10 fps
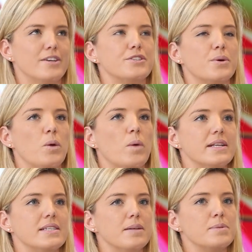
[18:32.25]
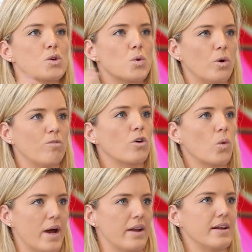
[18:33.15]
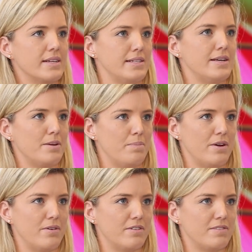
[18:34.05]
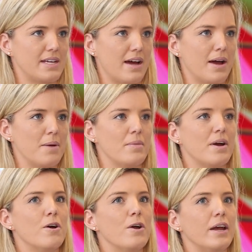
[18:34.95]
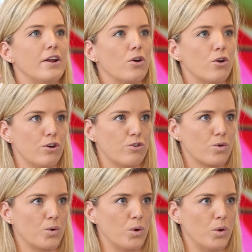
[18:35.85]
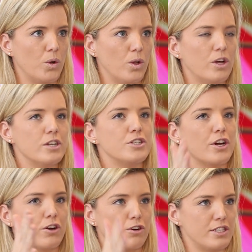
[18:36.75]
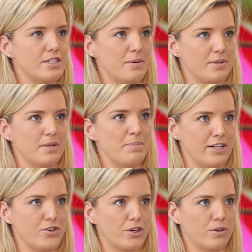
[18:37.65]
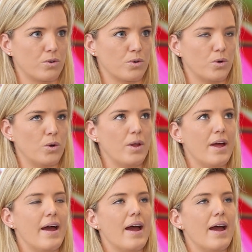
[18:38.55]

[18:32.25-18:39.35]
So we're wanting them to crawl for quite an extended period of time in a good crawl, so a good symmetrical crawl.